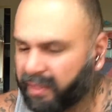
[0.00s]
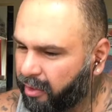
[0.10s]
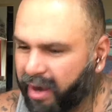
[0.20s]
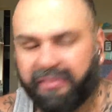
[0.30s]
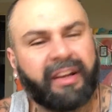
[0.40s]

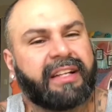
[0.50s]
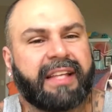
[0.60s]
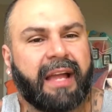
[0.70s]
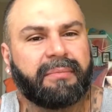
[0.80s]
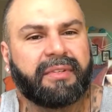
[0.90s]
Great fucking
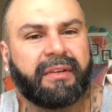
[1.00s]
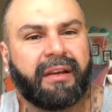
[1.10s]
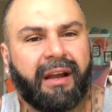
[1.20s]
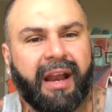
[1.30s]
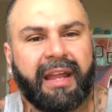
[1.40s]
times.
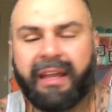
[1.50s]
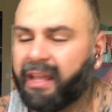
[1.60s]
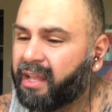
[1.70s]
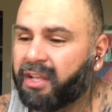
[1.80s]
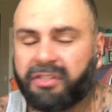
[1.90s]
All right?
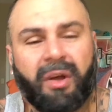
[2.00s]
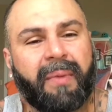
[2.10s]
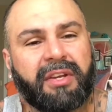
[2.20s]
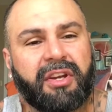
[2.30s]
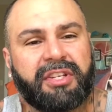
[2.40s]
So
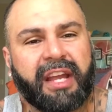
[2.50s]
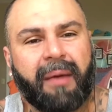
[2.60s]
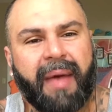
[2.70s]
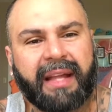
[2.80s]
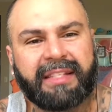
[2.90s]
make sure you check
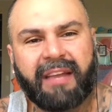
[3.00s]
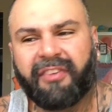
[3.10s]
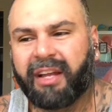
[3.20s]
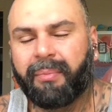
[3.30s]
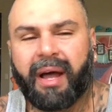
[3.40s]
out Back in Time
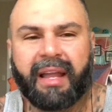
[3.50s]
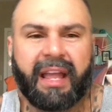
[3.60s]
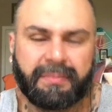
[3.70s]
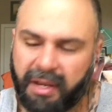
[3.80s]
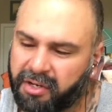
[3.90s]
fucking
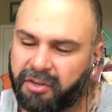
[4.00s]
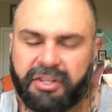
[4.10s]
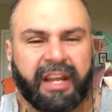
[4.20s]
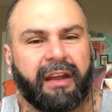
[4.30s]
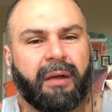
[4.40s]
podcast. Make sure you
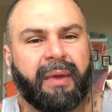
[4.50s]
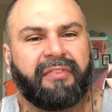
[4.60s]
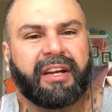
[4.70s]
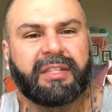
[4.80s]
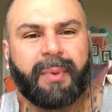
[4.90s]
check out all my
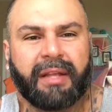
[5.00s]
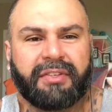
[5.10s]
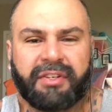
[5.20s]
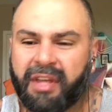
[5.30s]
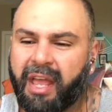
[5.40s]
fucking
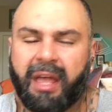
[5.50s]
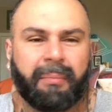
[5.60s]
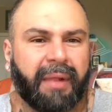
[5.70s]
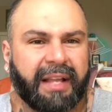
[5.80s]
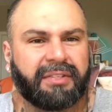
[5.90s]
sponsors.
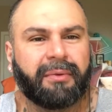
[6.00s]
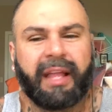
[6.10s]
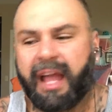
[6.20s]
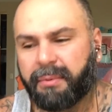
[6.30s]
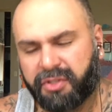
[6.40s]
Blackstone
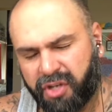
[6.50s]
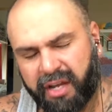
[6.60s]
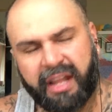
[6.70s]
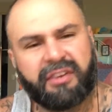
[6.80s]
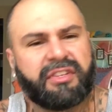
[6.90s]
Labs,
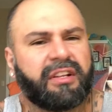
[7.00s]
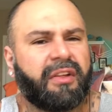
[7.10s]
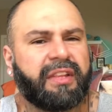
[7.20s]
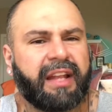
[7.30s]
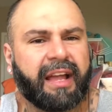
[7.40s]
Jon Andersen
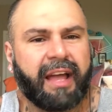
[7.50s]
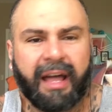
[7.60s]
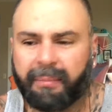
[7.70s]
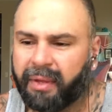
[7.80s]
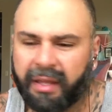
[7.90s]

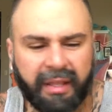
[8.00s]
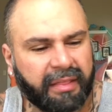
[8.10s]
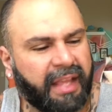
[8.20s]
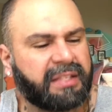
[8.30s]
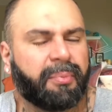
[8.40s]
Clothing.com.
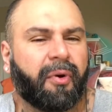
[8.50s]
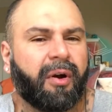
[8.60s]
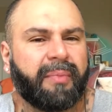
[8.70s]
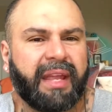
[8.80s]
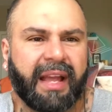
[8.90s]
They
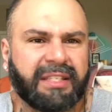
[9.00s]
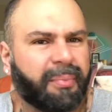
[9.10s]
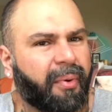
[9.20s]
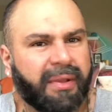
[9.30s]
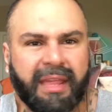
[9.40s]
support me. I
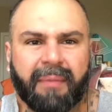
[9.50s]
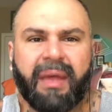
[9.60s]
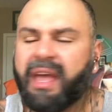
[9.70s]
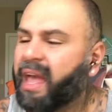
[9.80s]
support them.